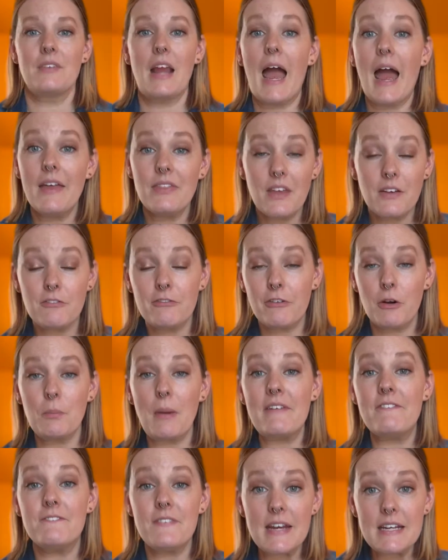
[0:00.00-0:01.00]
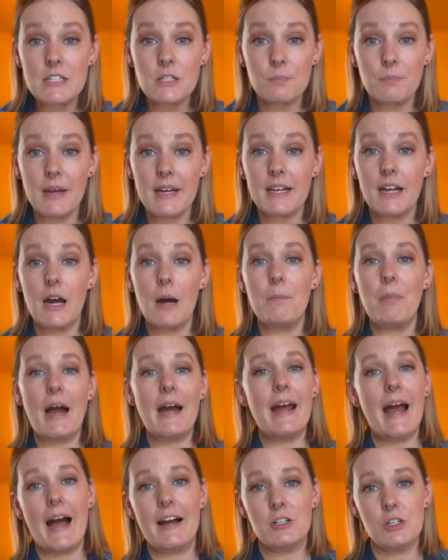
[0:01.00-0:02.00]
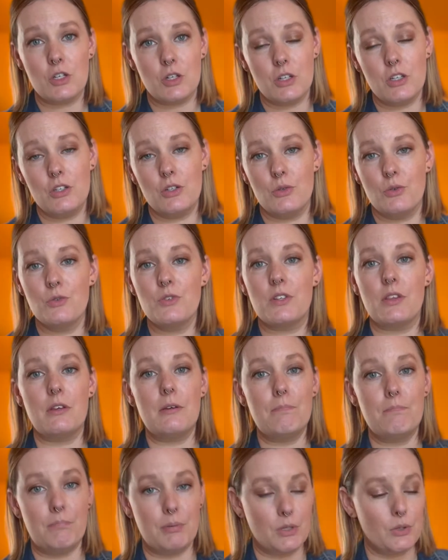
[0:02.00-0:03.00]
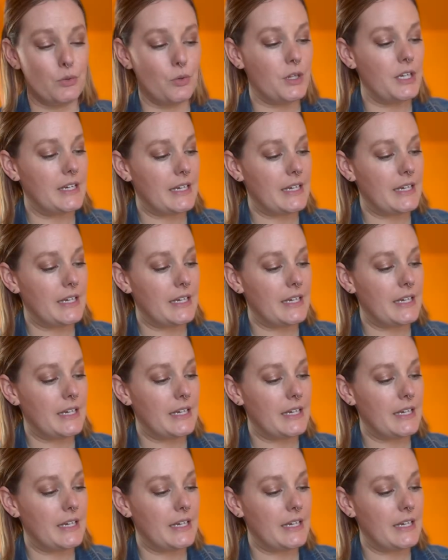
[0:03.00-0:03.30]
And then for my face makeup, I actually use the Beauty